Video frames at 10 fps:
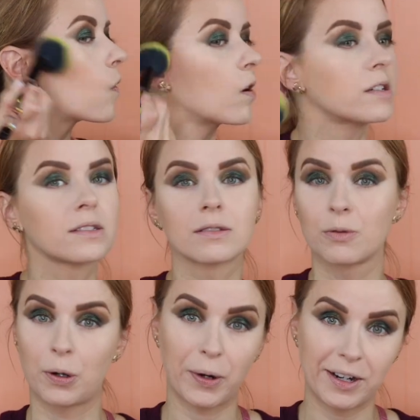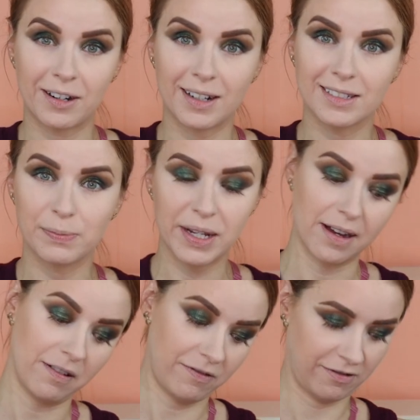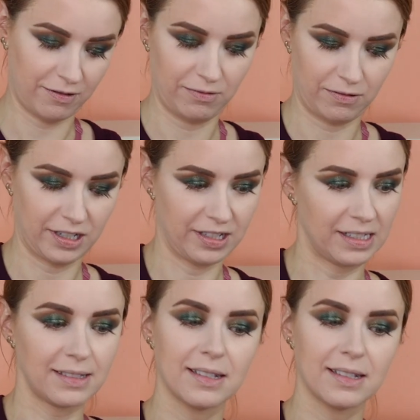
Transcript: course, we're wearing our SPF when we're in the